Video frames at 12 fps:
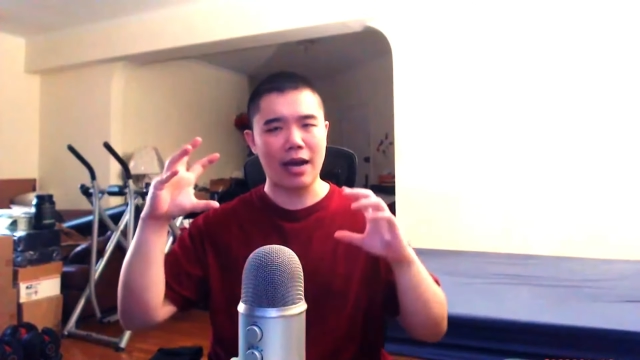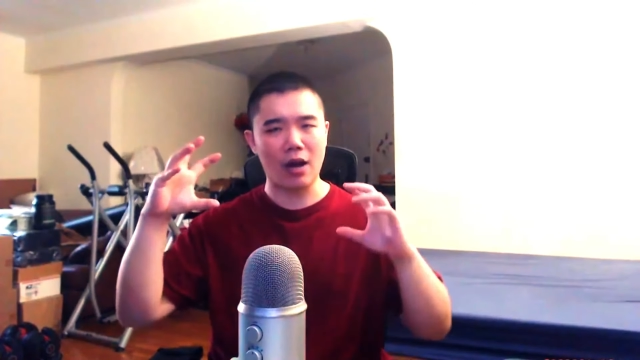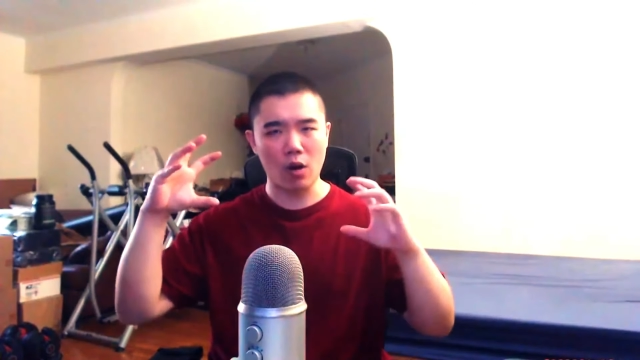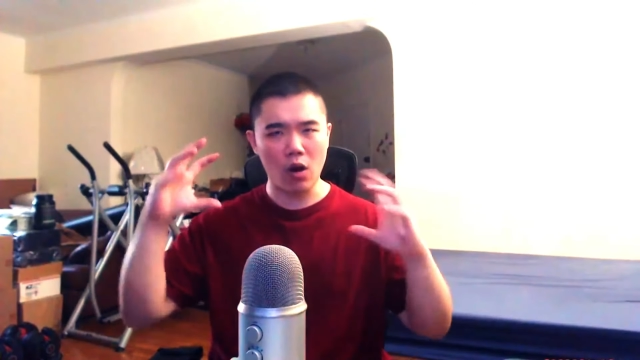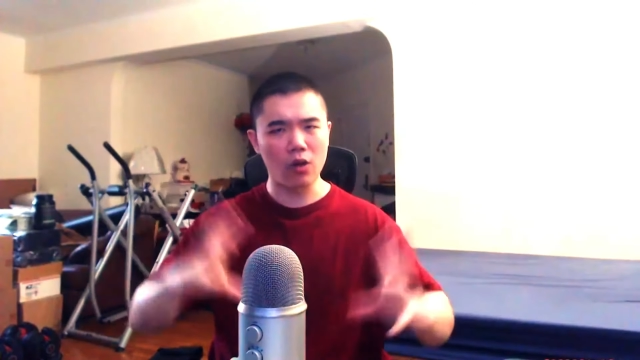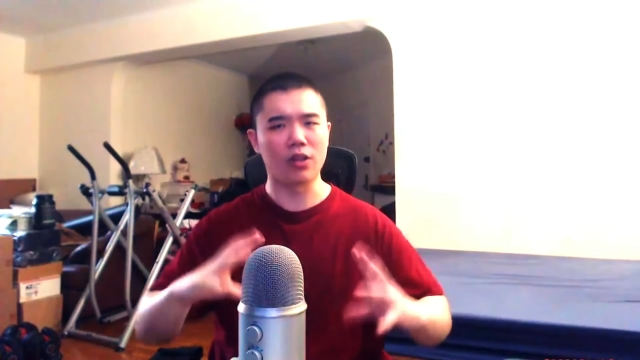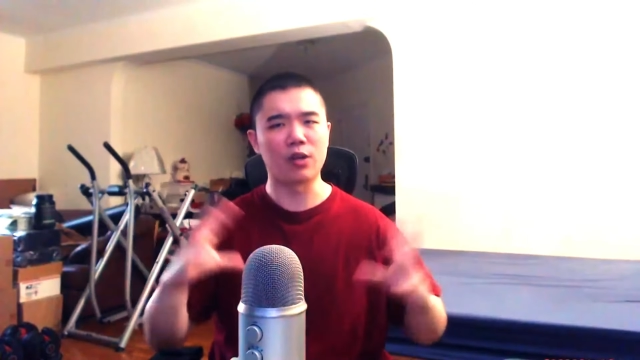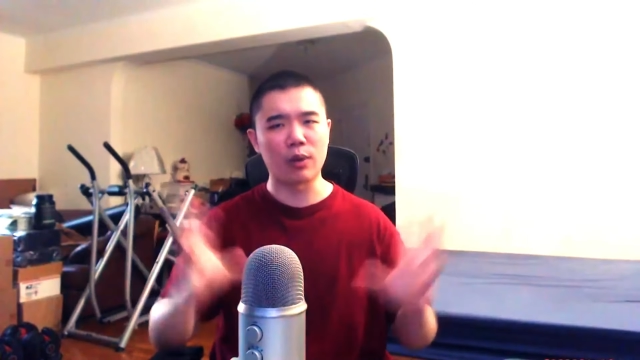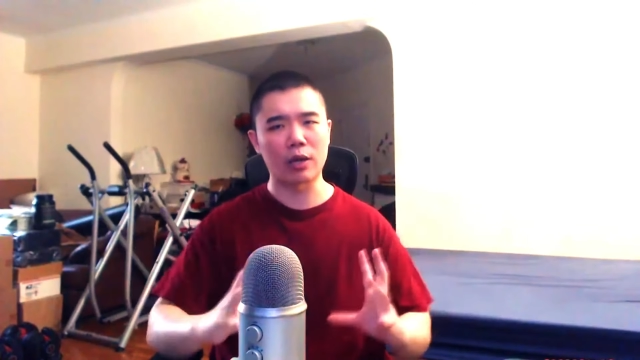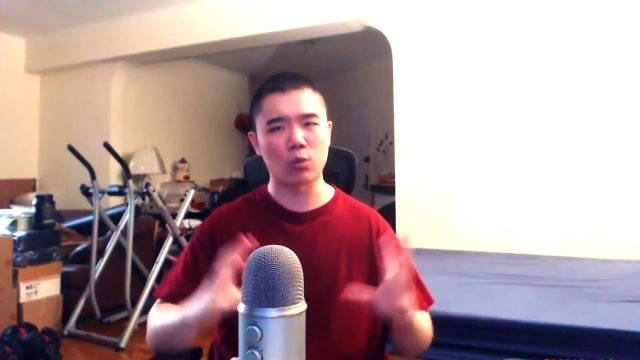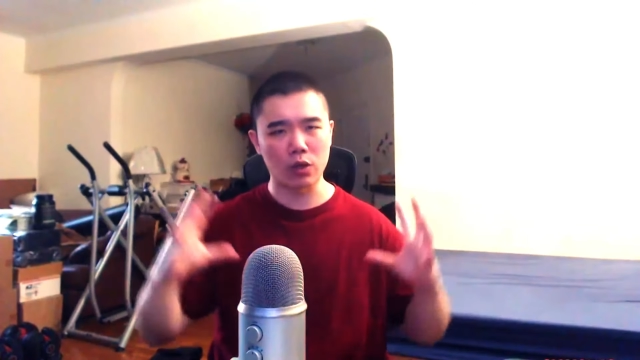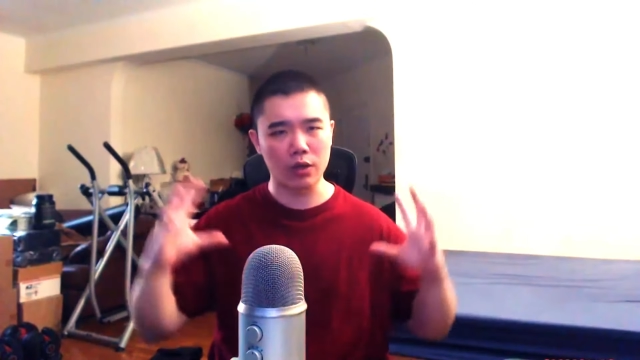how all the
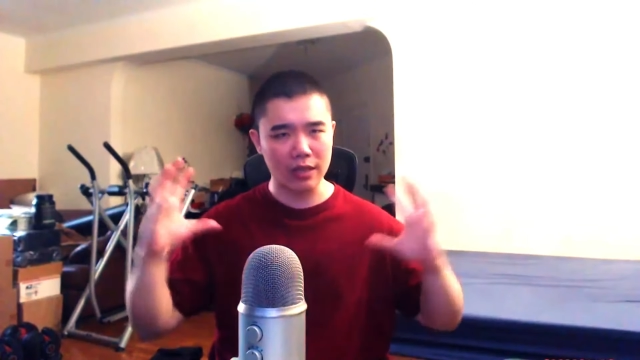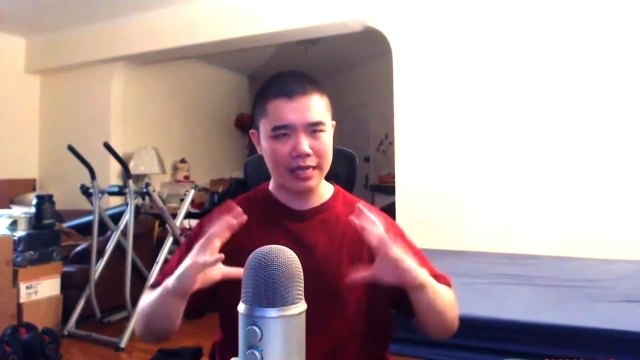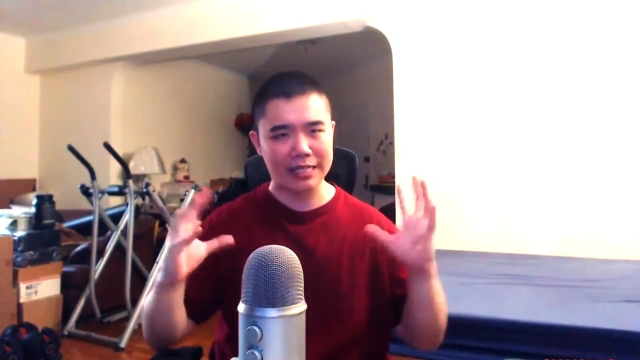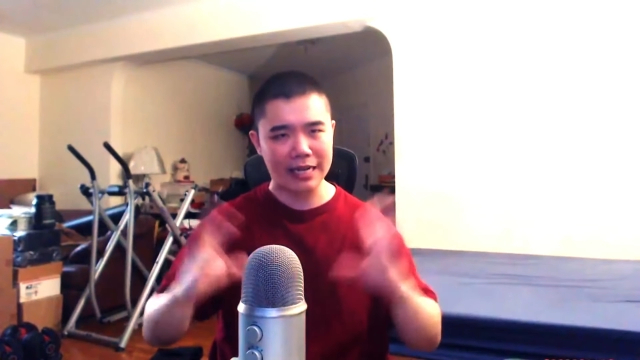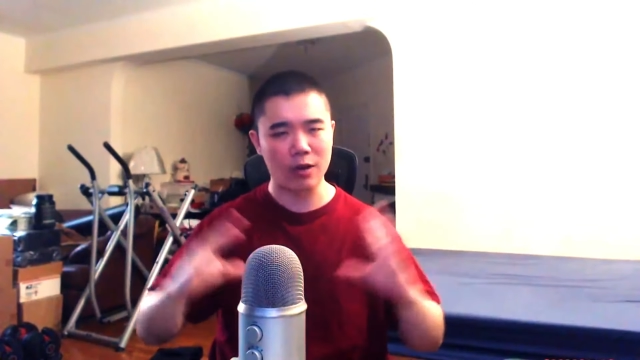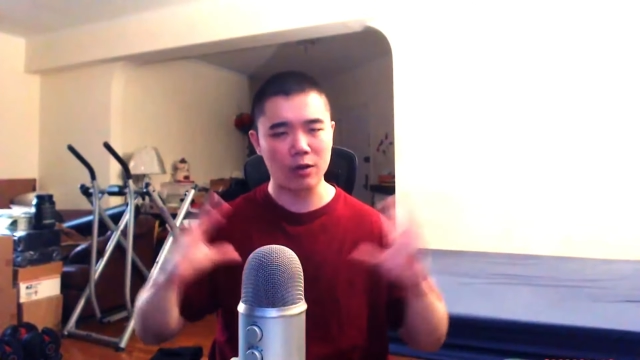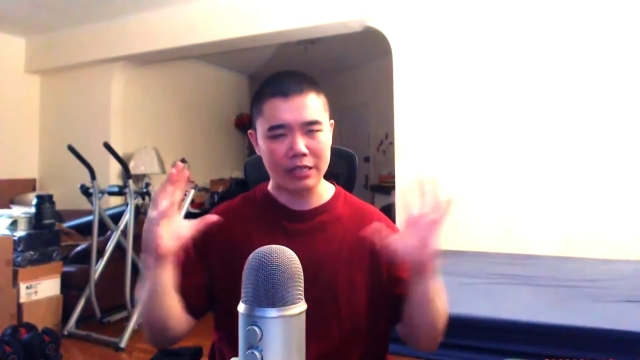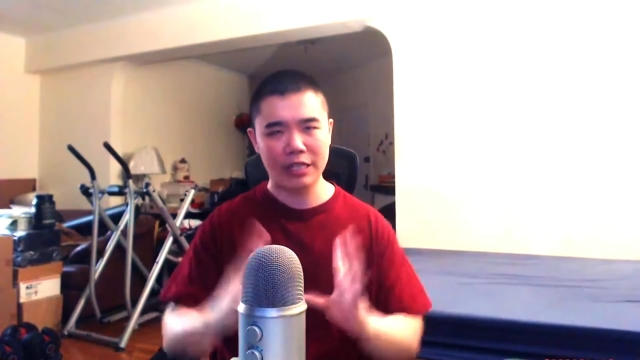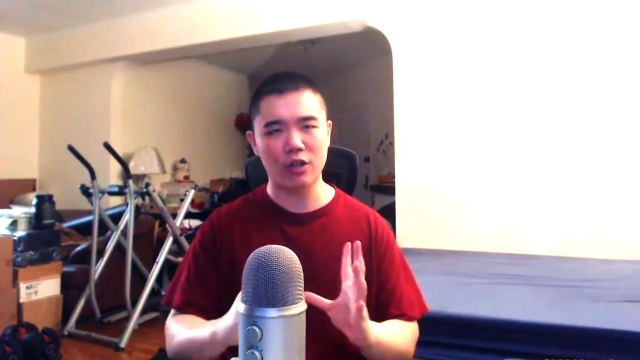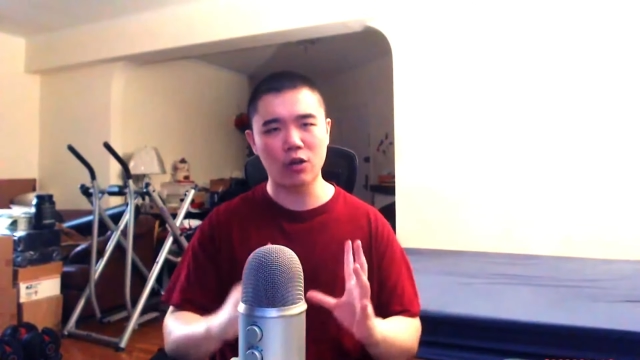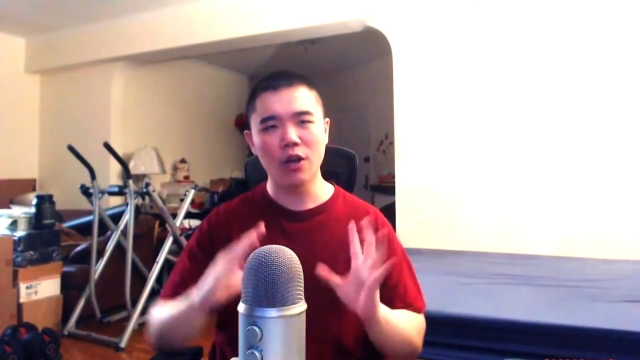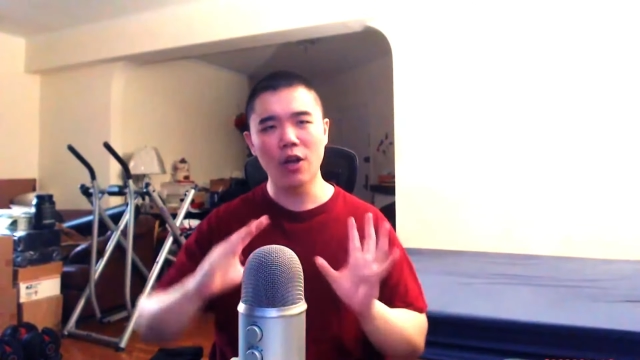groundwork laid down
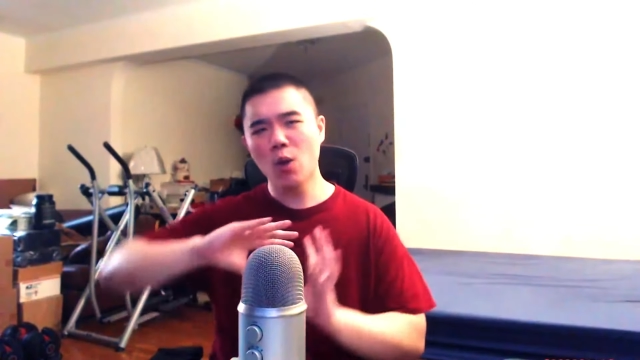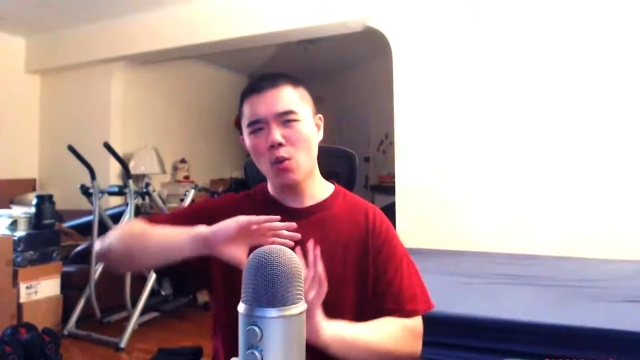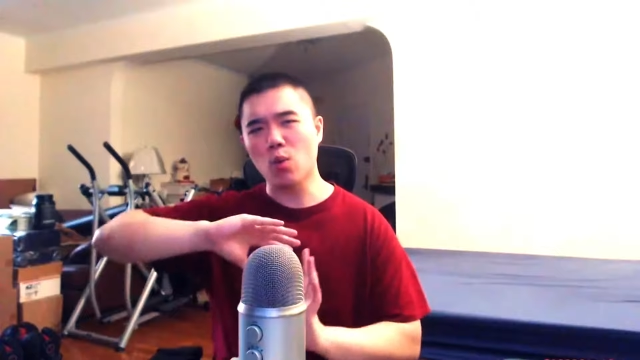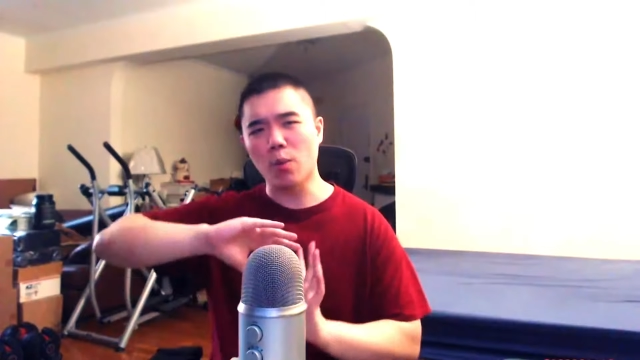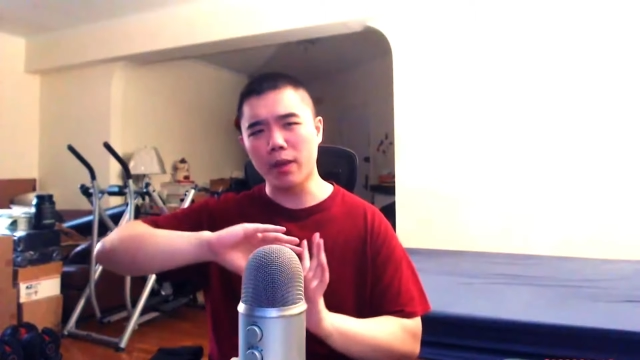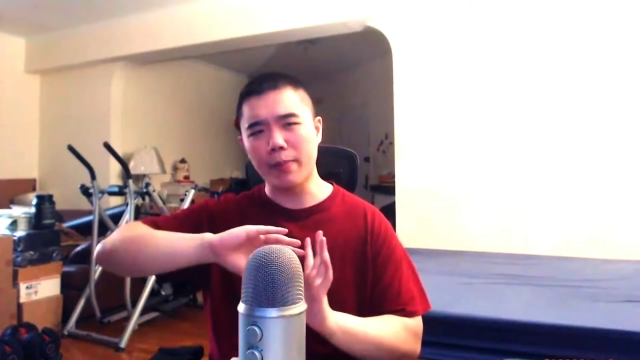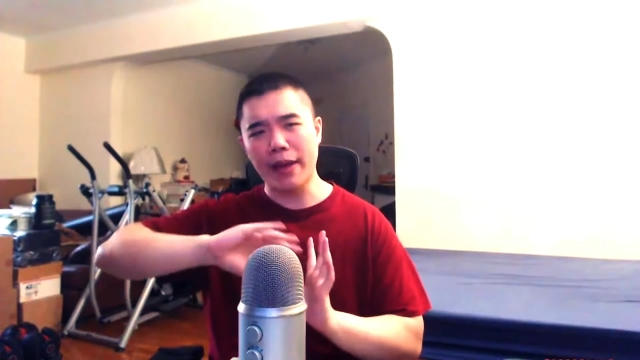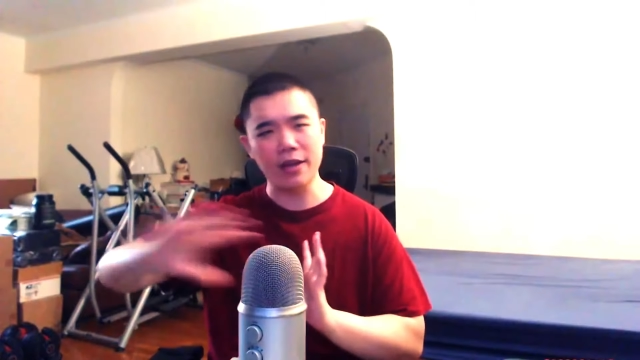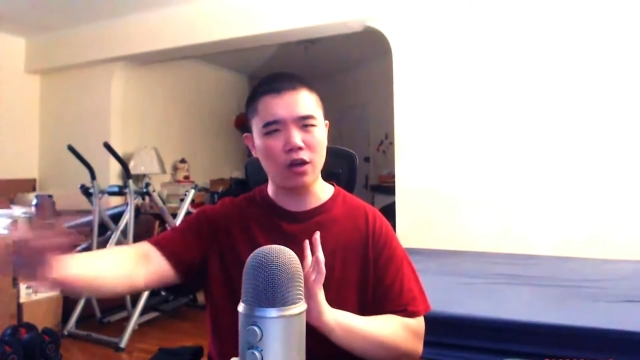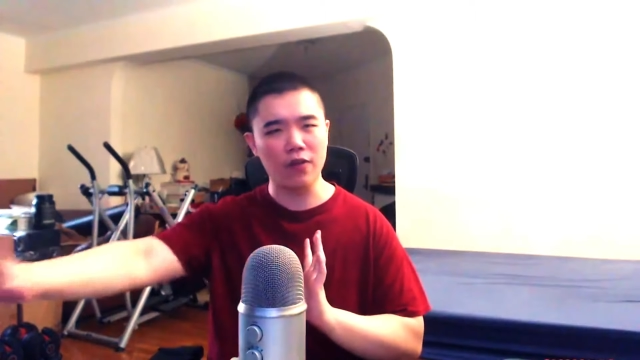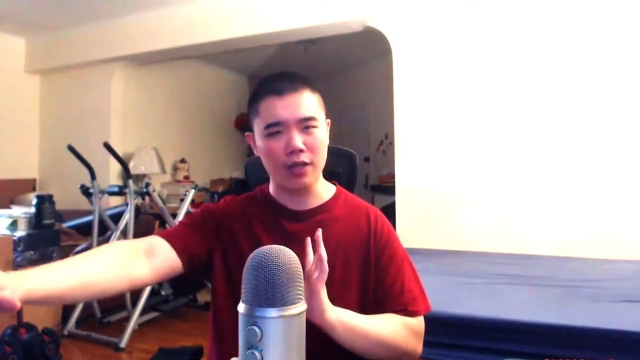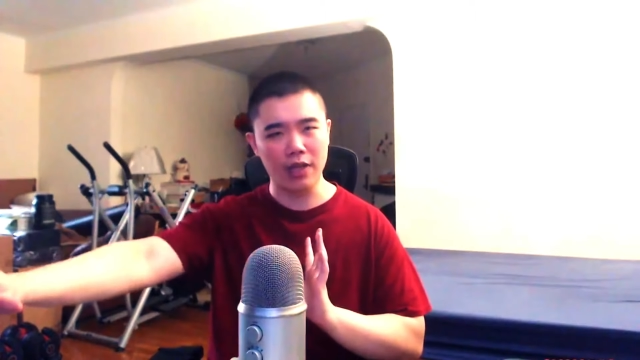here will be
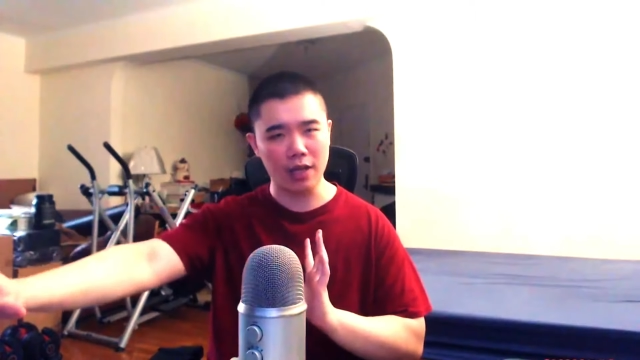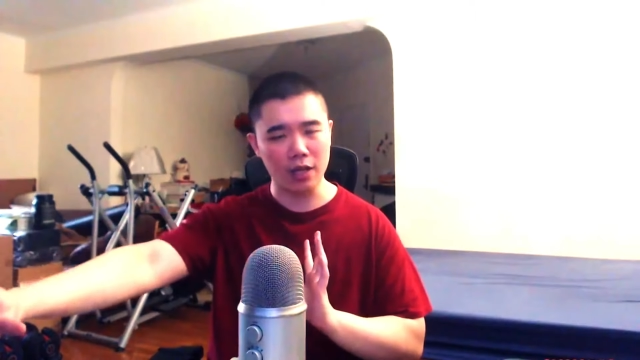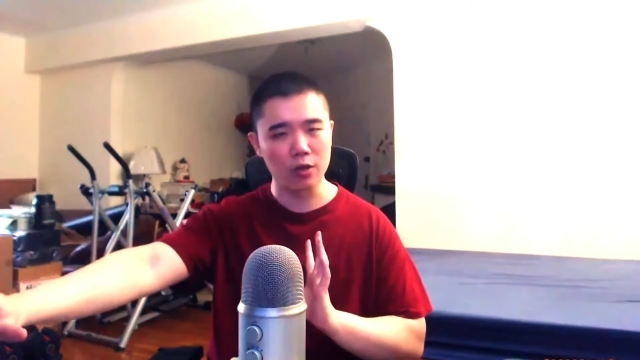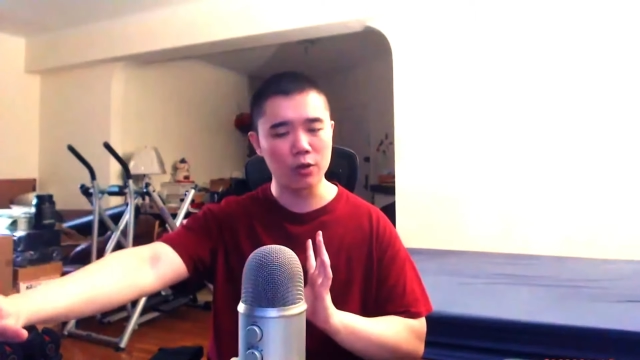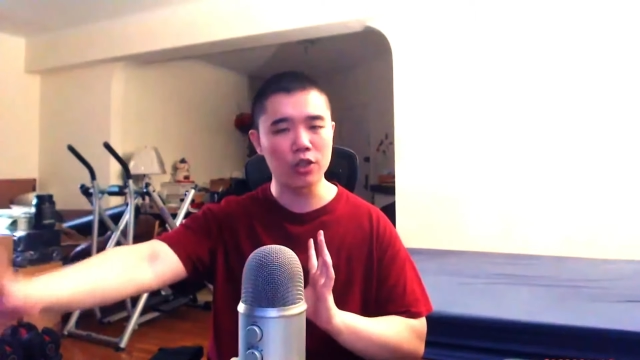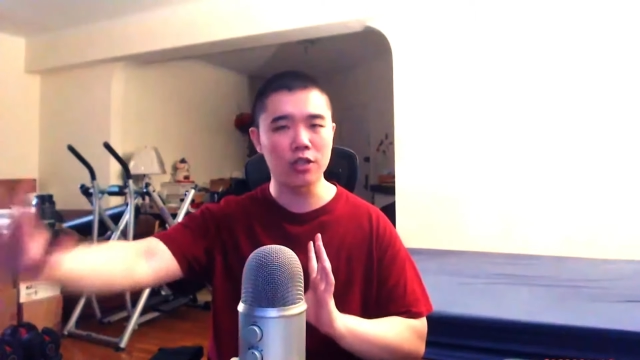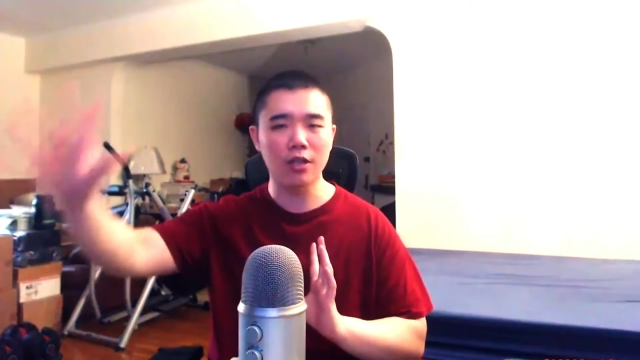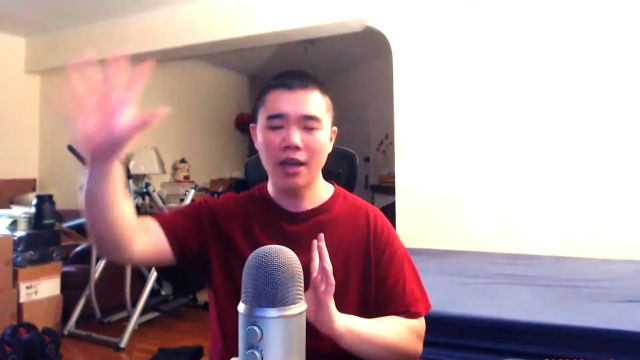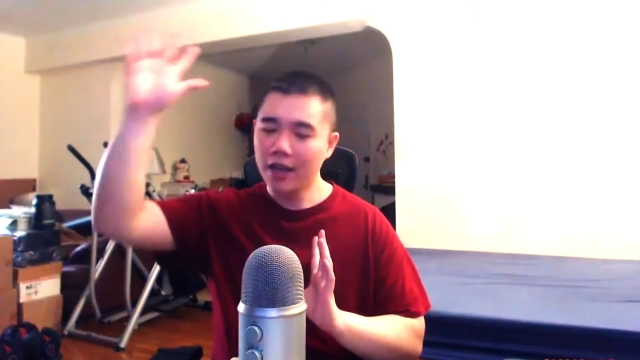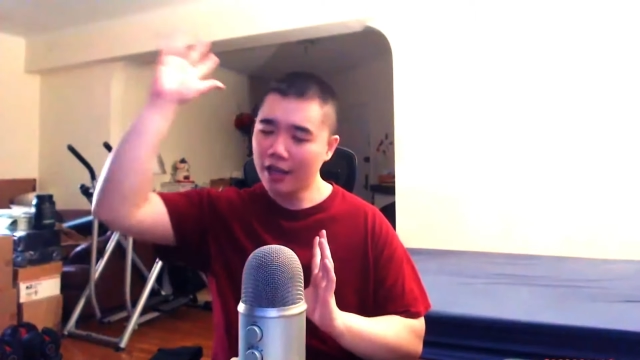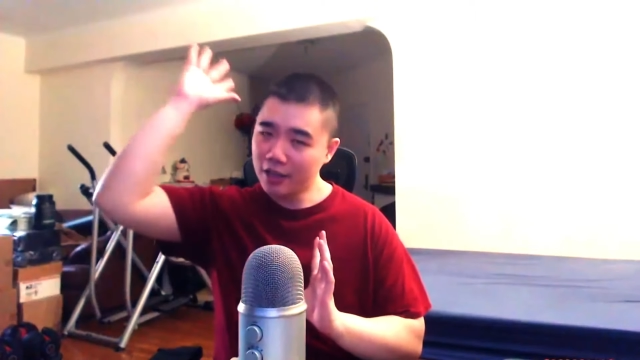paid off in the conclusion.